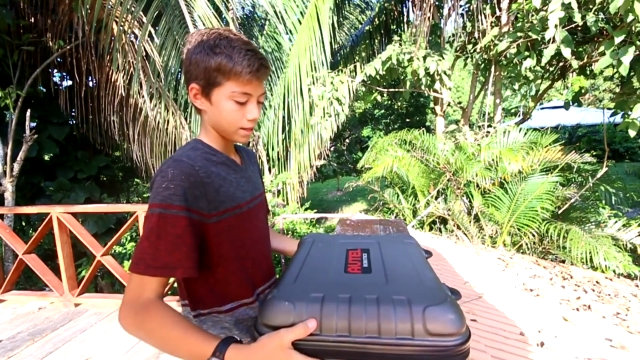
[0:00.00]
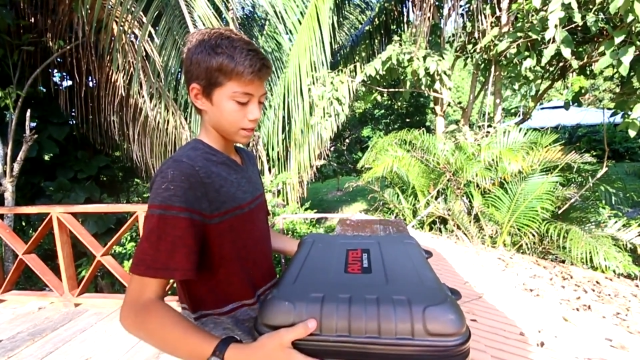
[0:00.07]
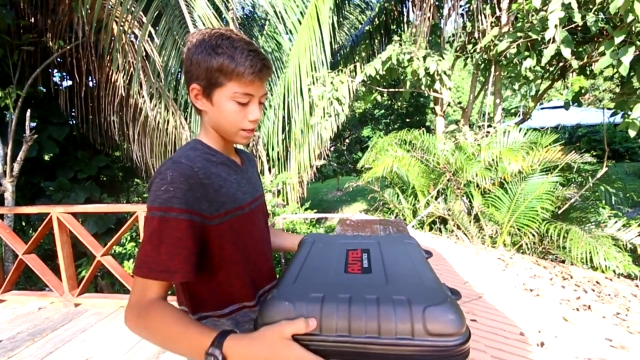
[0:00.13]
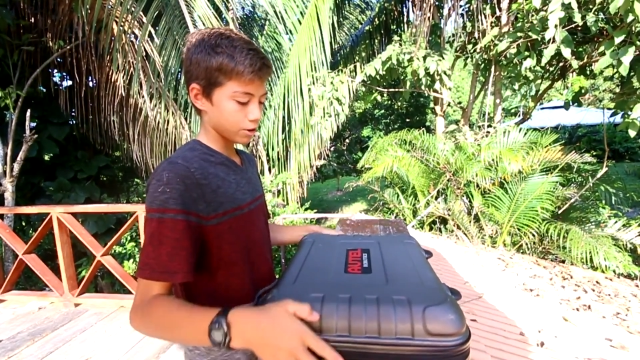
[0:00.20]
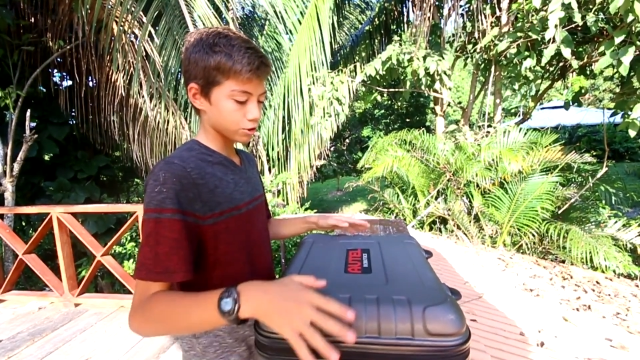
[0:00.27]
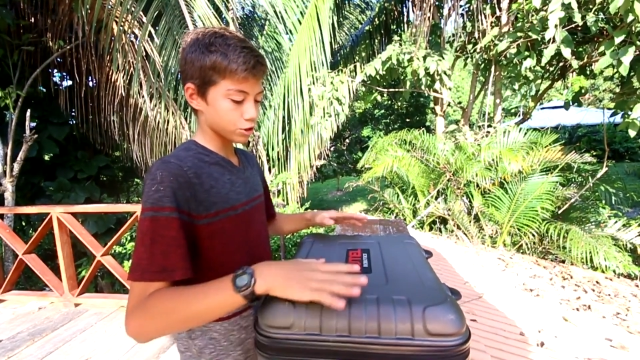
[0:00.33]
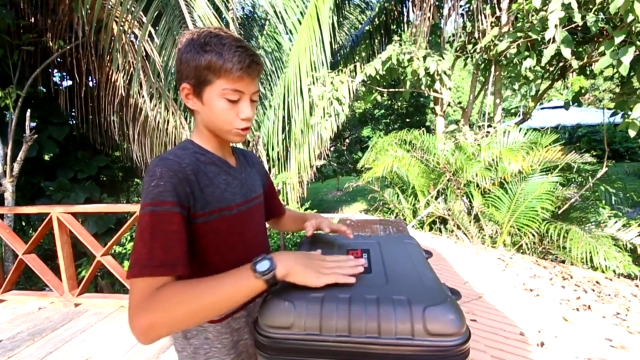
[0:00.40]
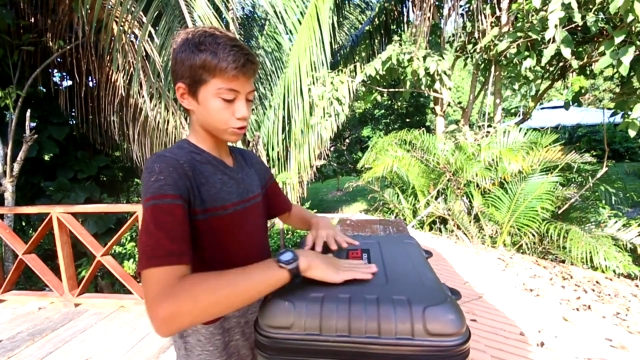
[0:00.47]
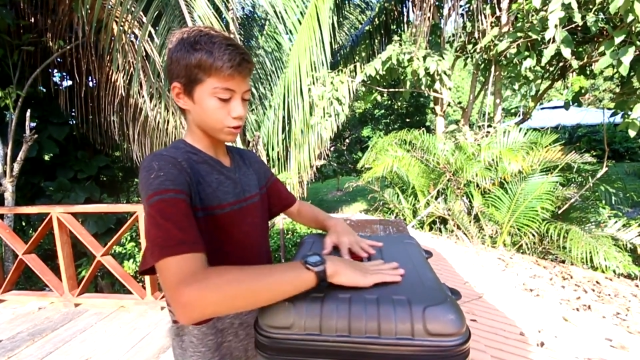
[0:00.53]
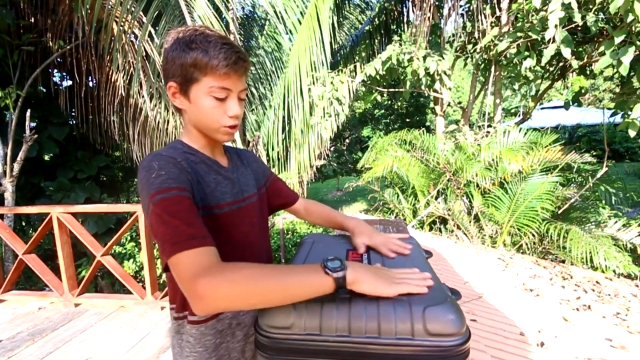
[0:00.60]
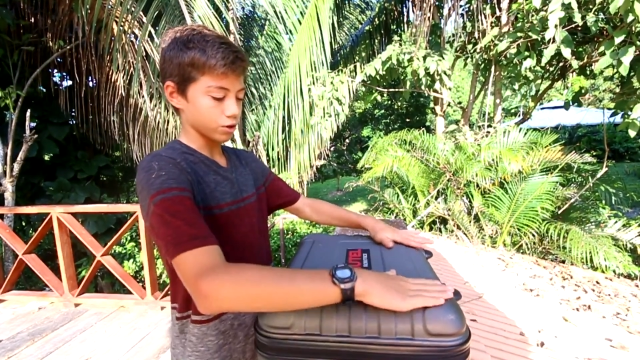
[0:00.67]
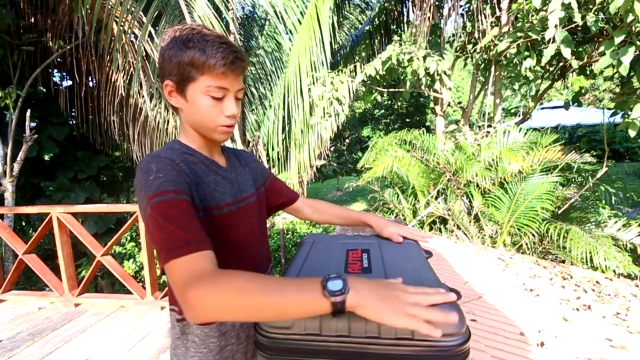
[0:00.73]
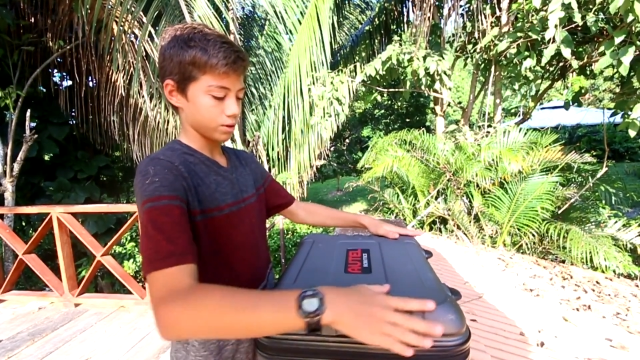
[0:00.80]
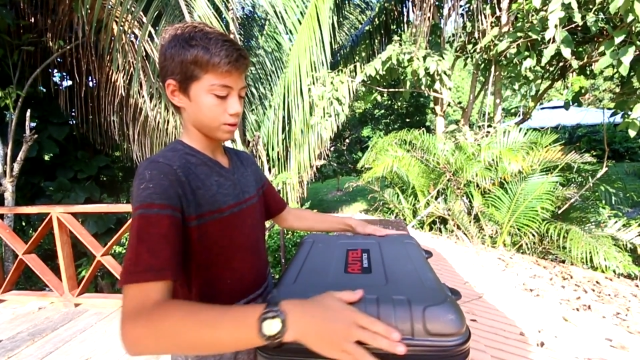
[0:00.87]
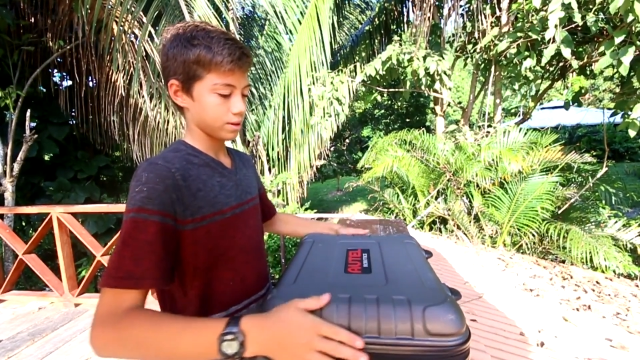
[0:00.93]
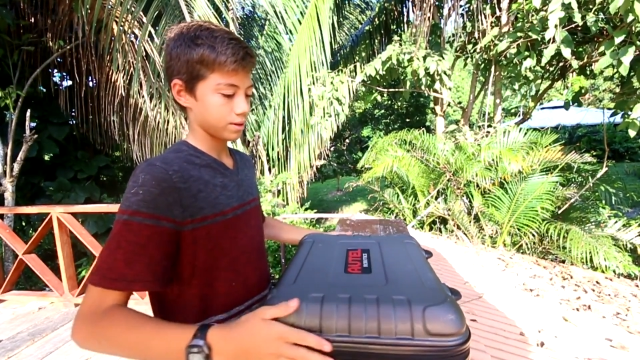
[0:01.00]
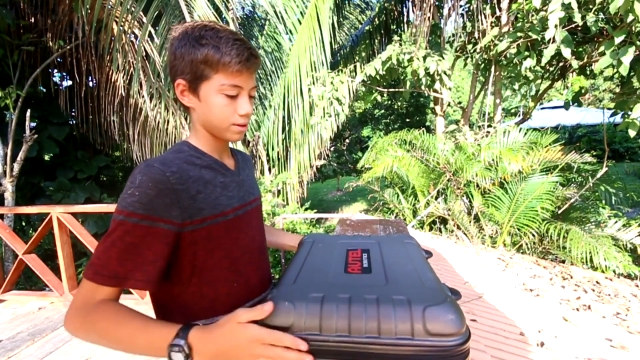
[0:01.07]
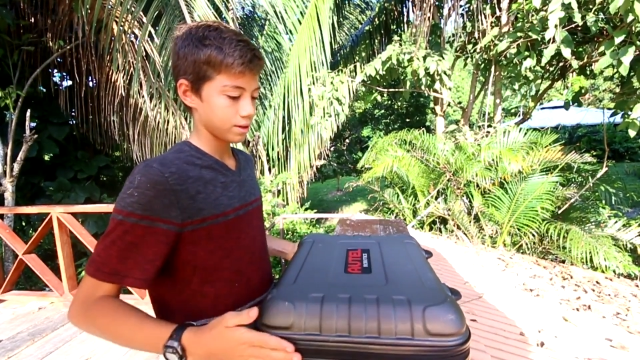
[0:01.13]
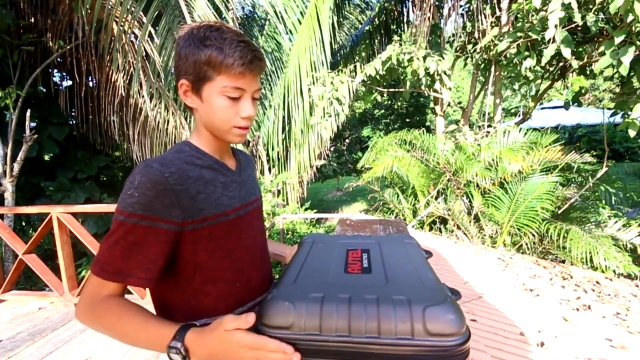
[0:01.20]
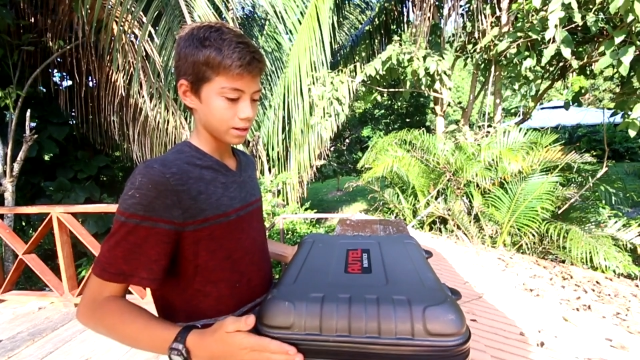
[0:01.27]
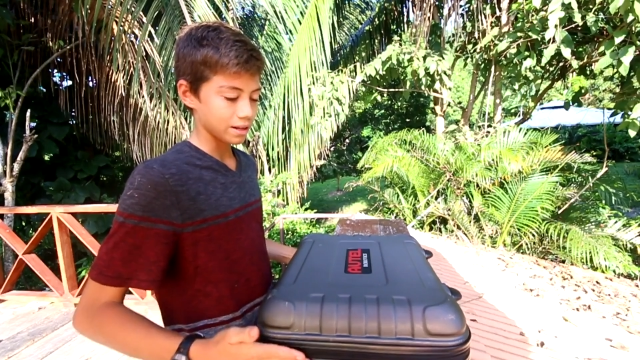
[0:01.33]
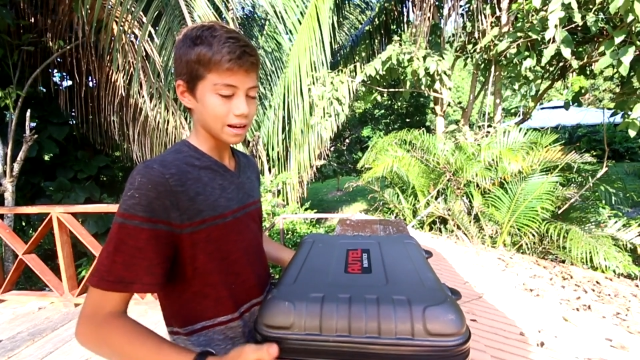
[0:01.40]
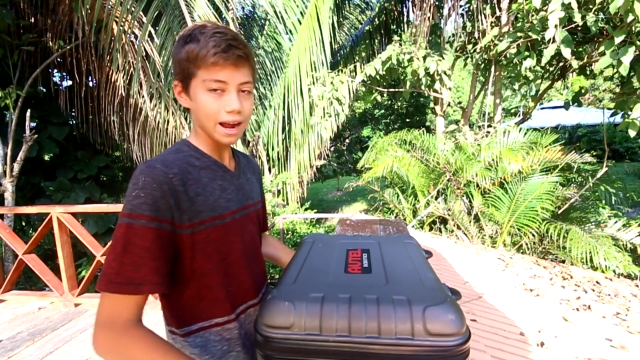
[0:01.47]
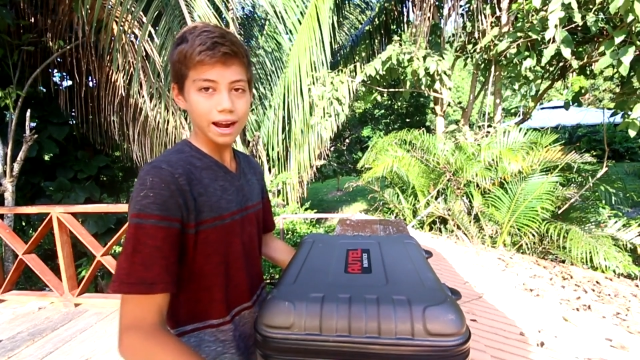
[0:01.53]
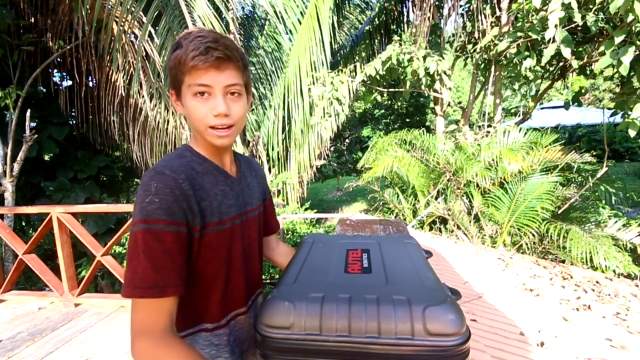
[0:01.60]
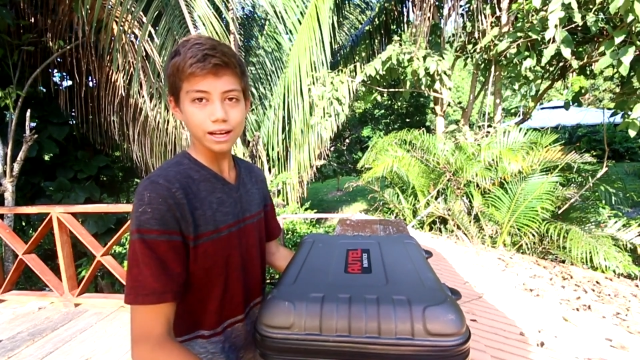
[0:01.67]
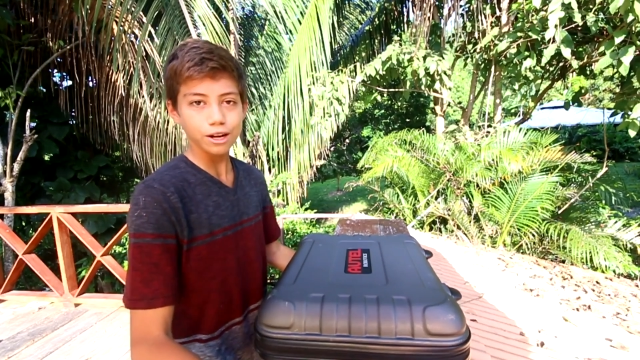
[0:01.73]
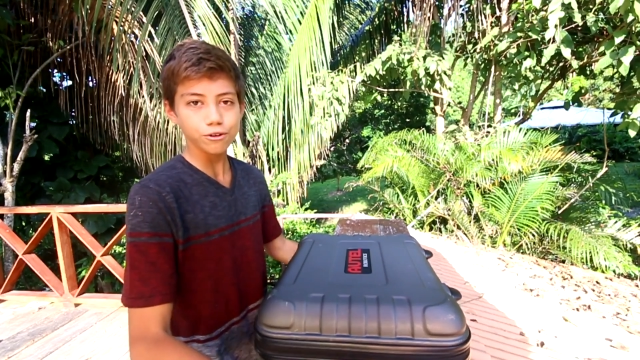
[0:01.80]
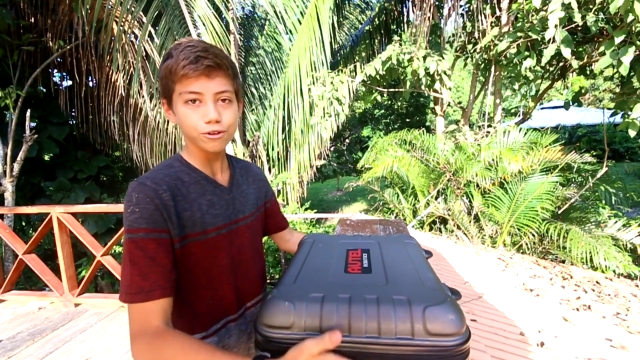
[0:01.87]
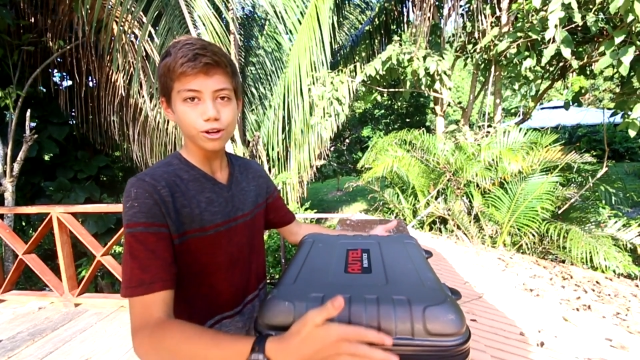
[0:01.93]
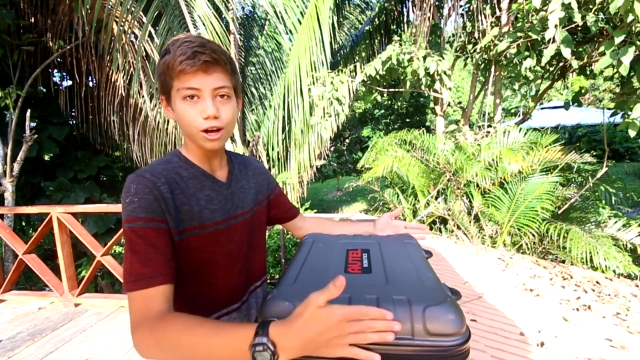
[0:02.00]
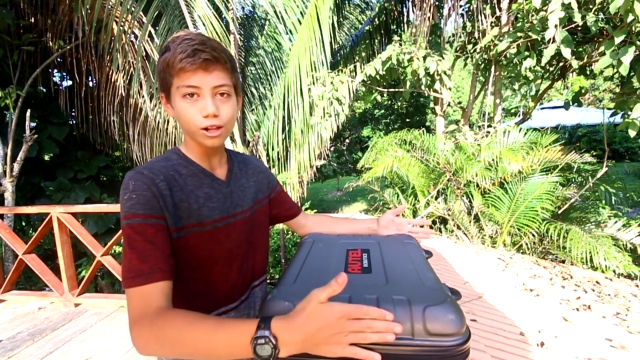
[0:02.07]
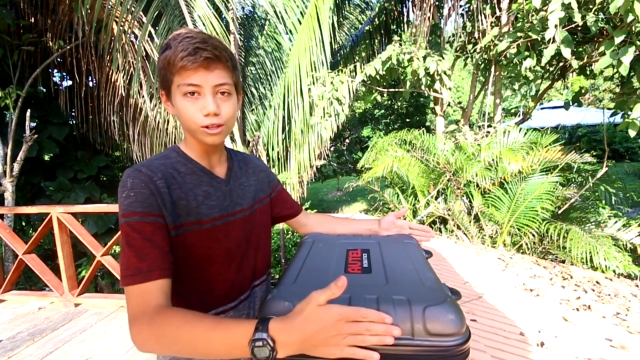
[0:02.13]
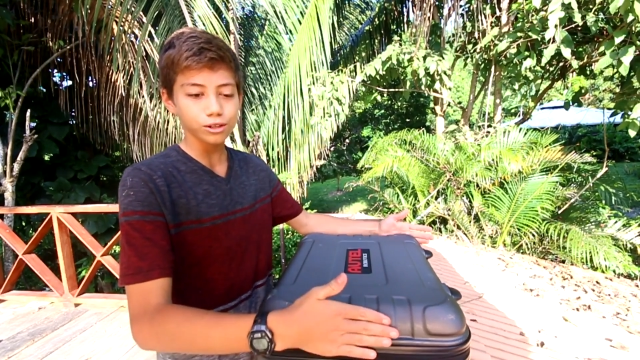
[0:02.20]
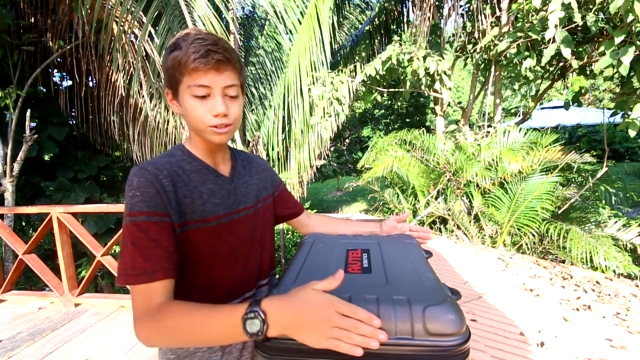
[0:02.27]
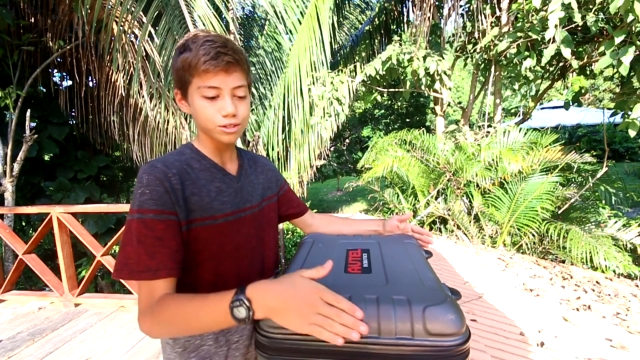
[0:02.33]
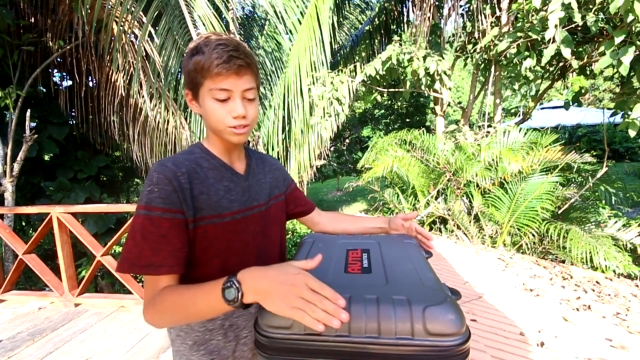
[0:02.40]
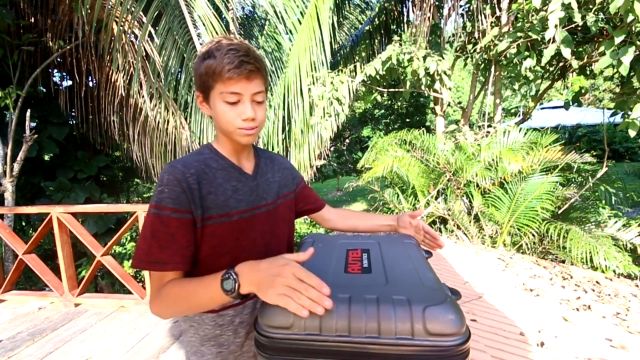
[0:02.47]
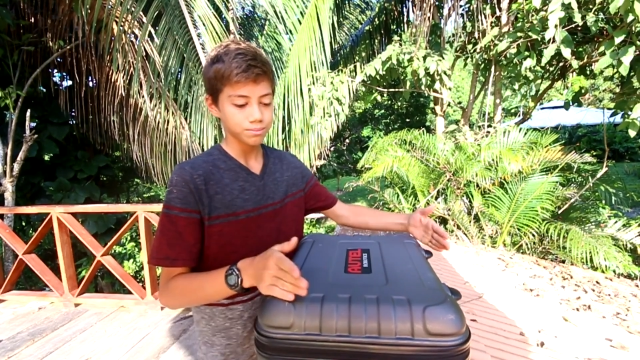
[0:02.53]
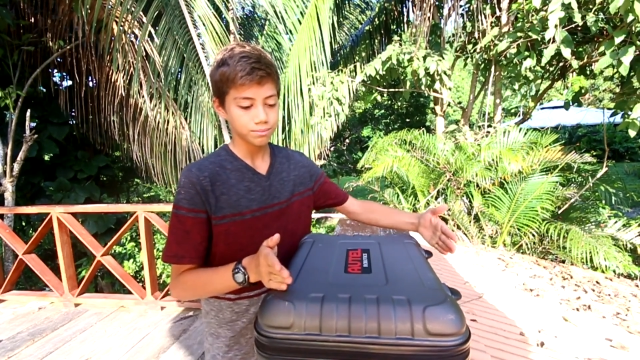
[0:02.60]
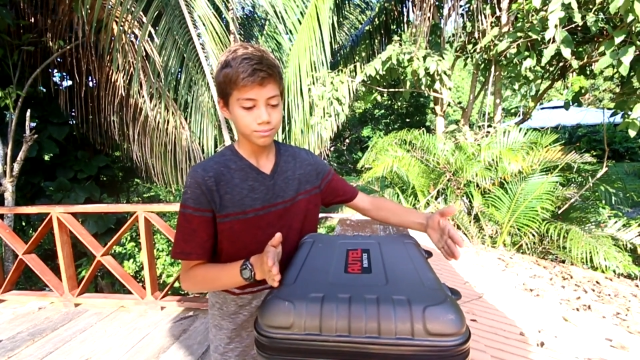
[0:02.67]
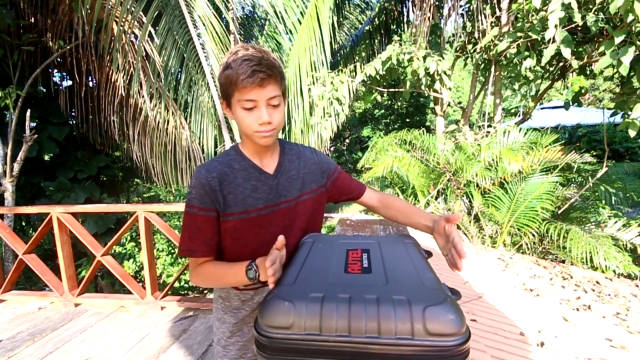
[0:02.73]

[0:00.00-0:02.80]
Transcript: Here's the drone, $900,